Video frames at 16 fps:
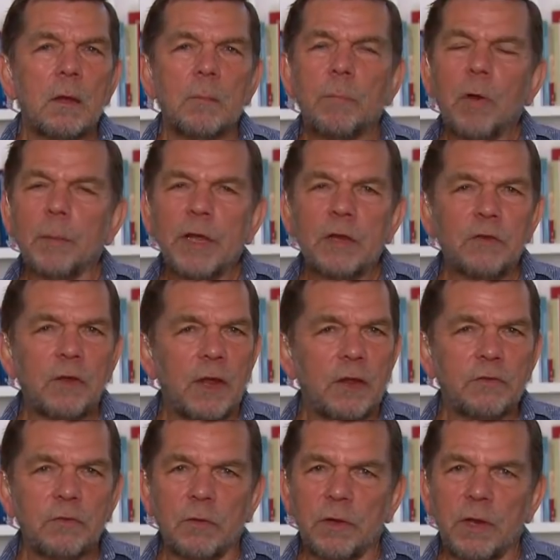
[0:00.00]
probably a
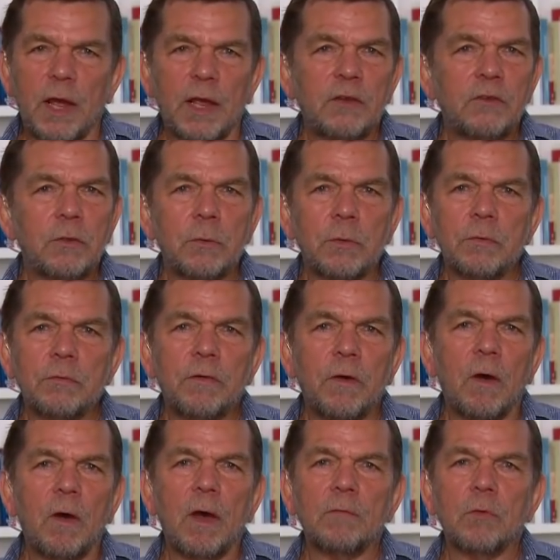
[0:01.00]
test on day 2 and
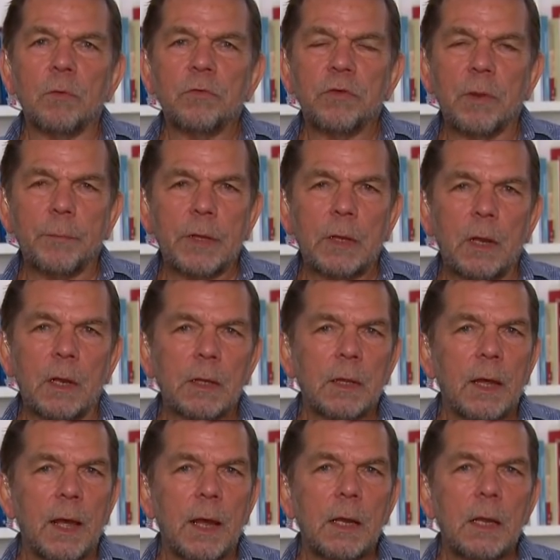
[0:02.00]
5 or something like
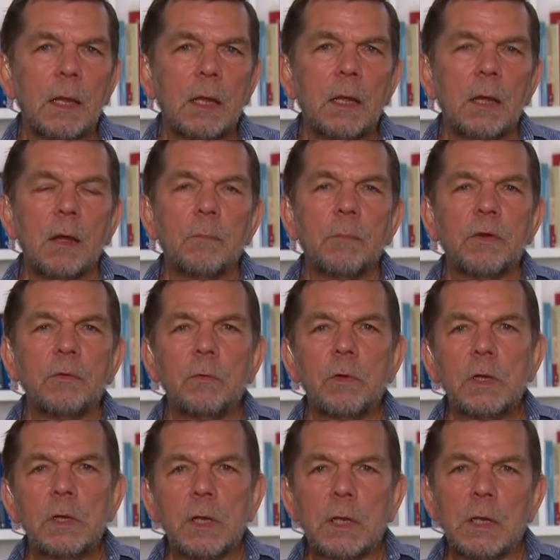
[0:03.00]
that. But
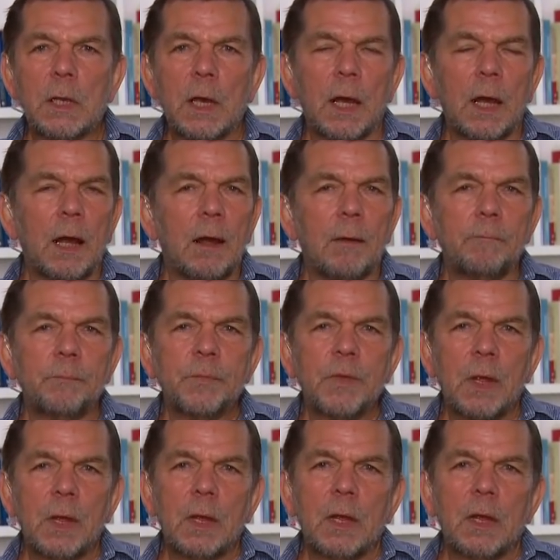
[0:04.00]
really,
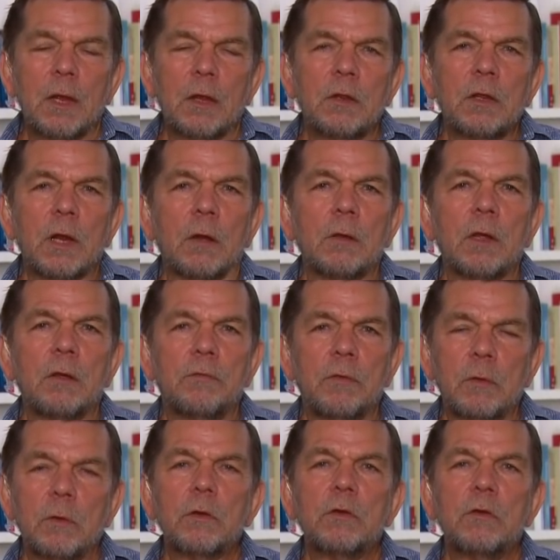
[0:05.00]
you know, if
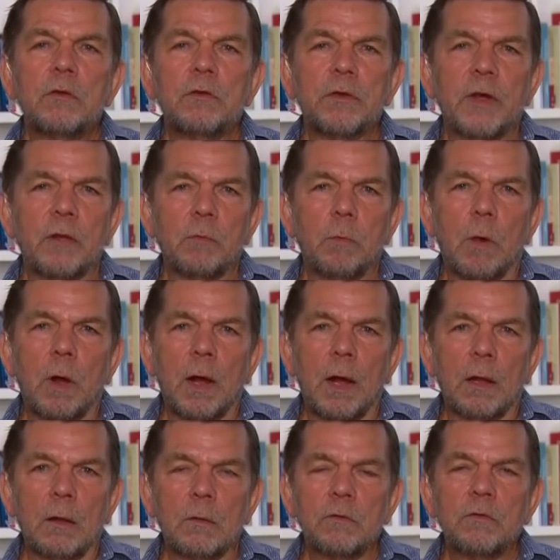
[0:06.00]
you look at New South
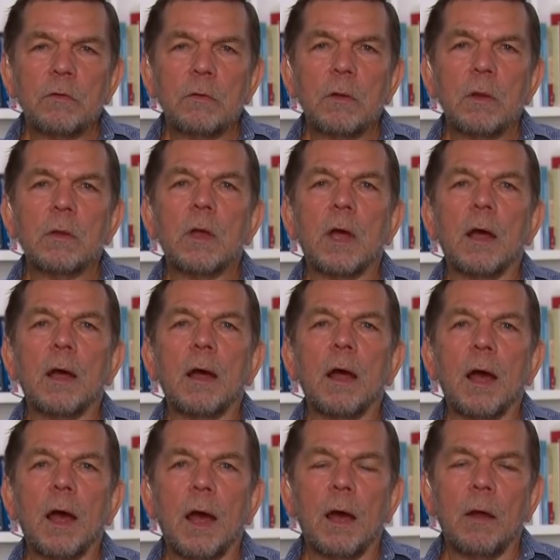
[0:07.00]
Wales,
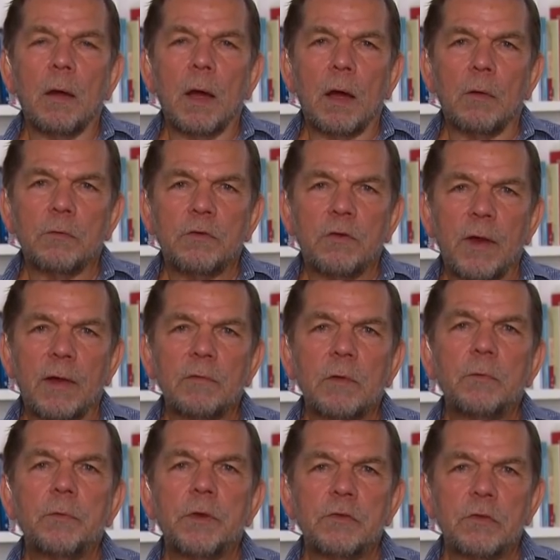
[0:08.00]
a
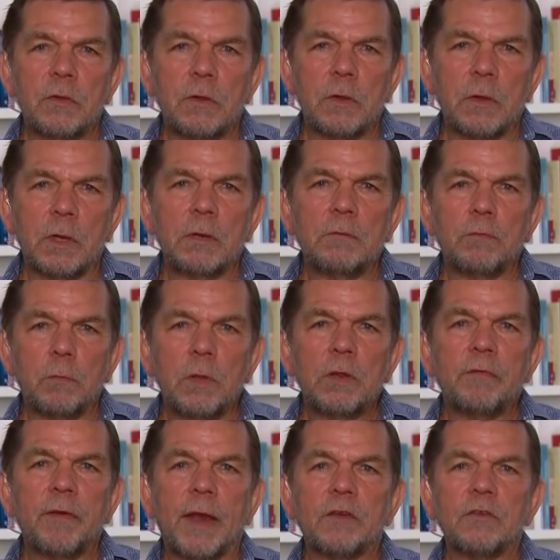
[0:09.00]
traveller returning,
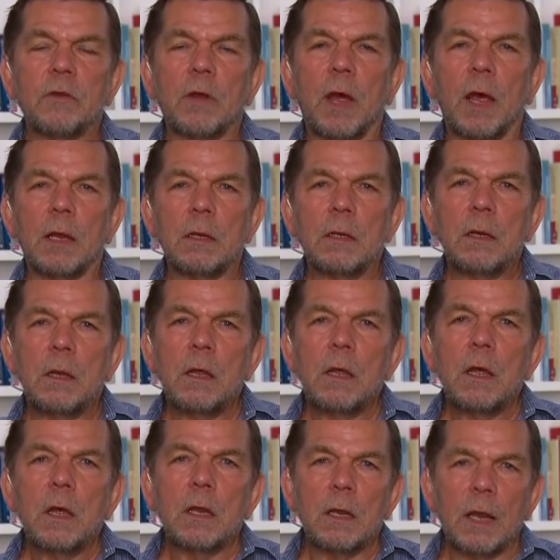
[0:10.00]
fully vaccinated,
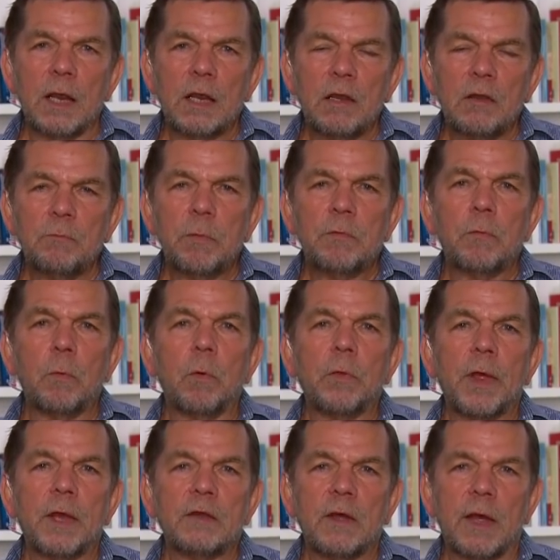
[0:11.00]
negative
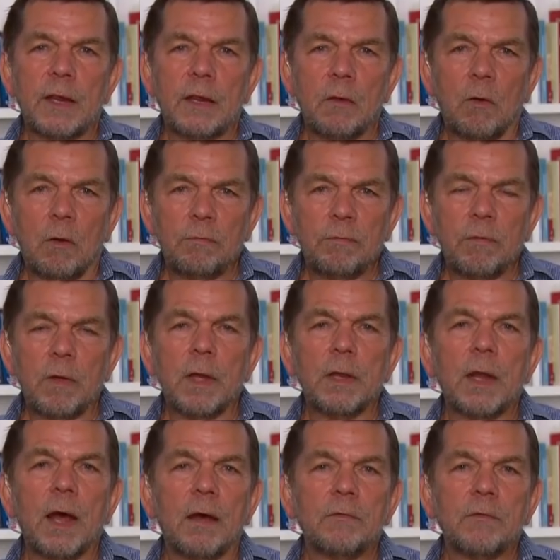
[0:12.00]
before they take off
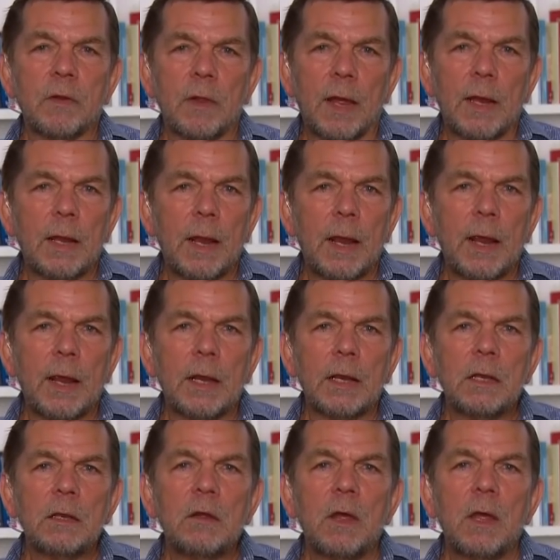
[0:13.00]
and after they
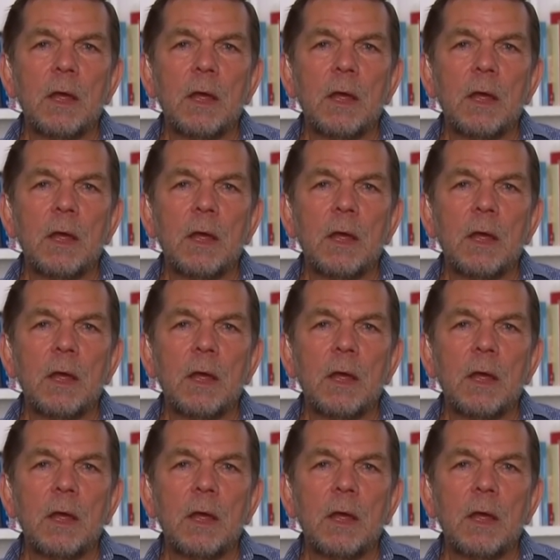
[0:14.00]
land,